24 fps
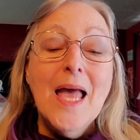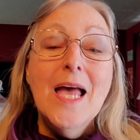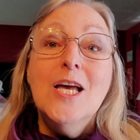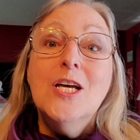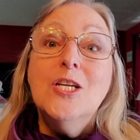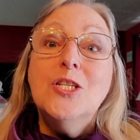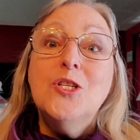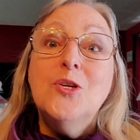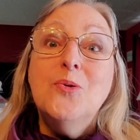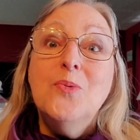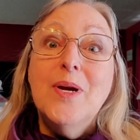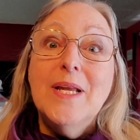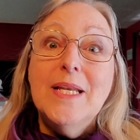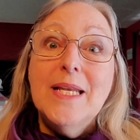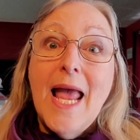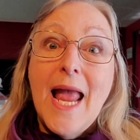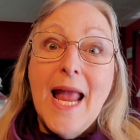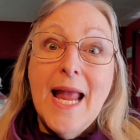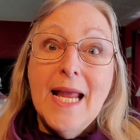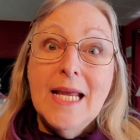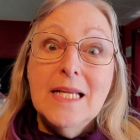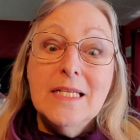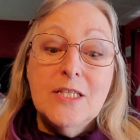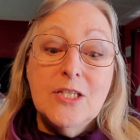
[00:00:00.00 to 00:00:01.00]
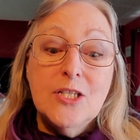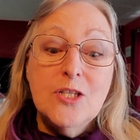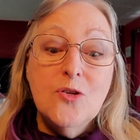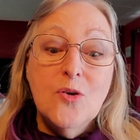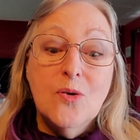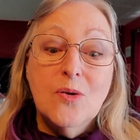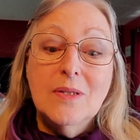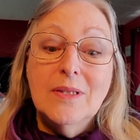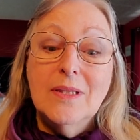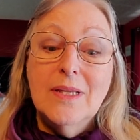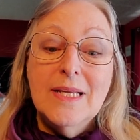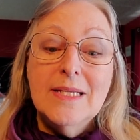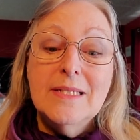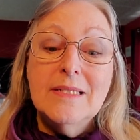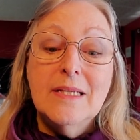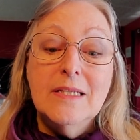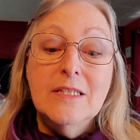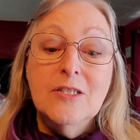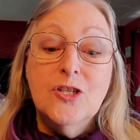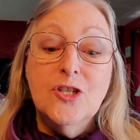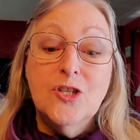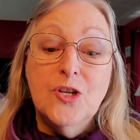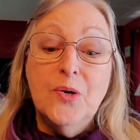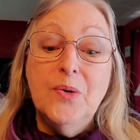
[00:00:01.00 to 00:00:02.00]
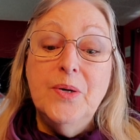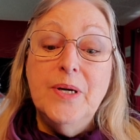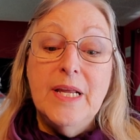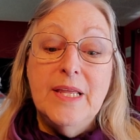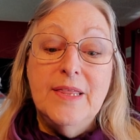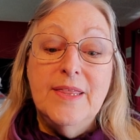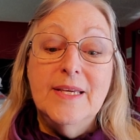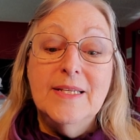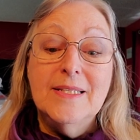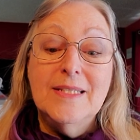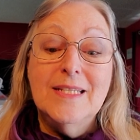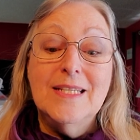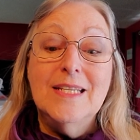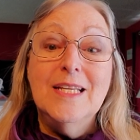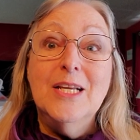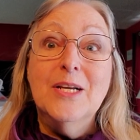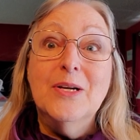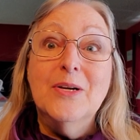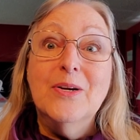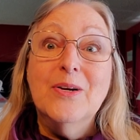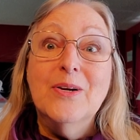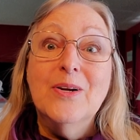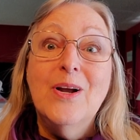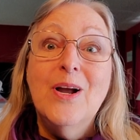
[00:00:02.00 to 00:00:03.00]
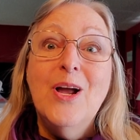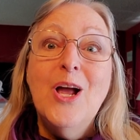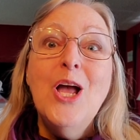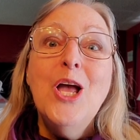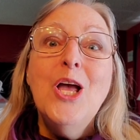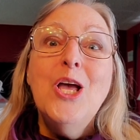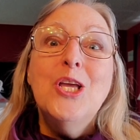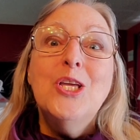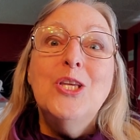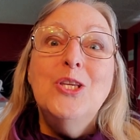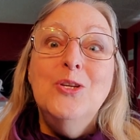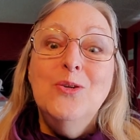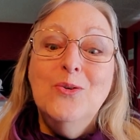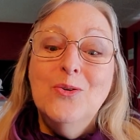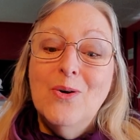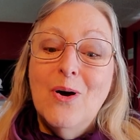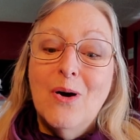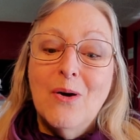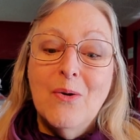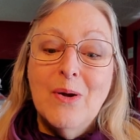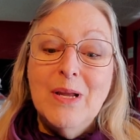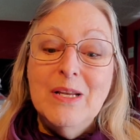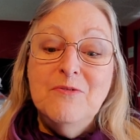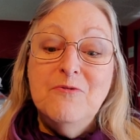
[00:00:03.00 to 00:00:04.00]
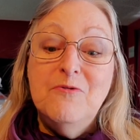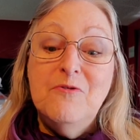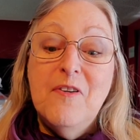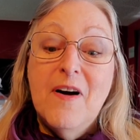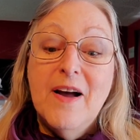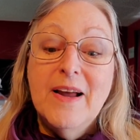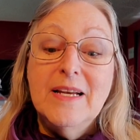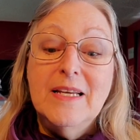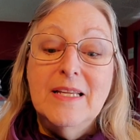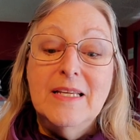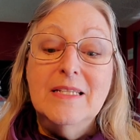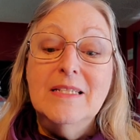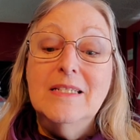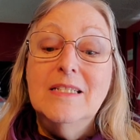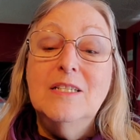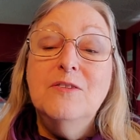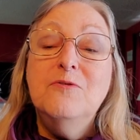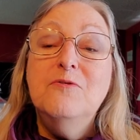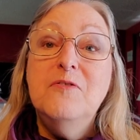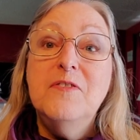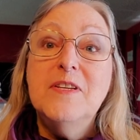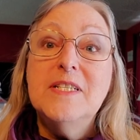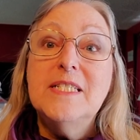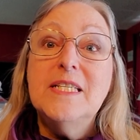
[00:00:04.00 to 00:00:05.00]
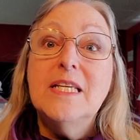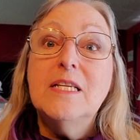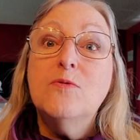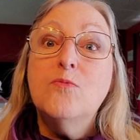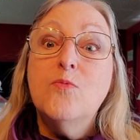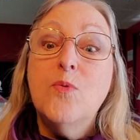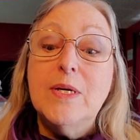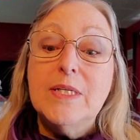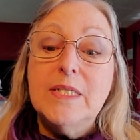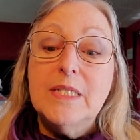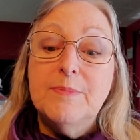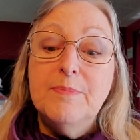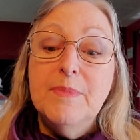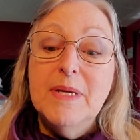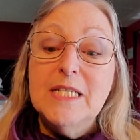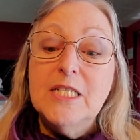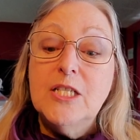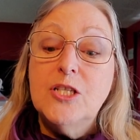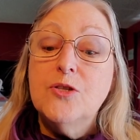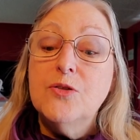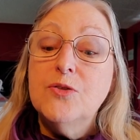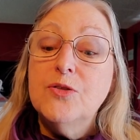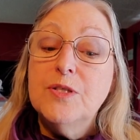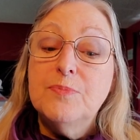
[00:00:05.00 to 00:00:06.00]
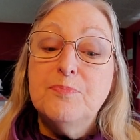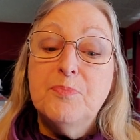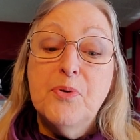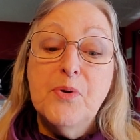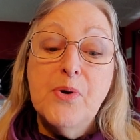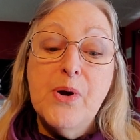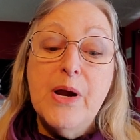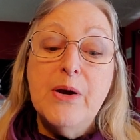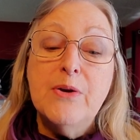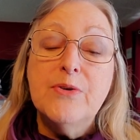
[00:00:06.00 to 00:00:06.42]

To enhance your Lenten journey this year, you are invited to visit Westminster's Prayer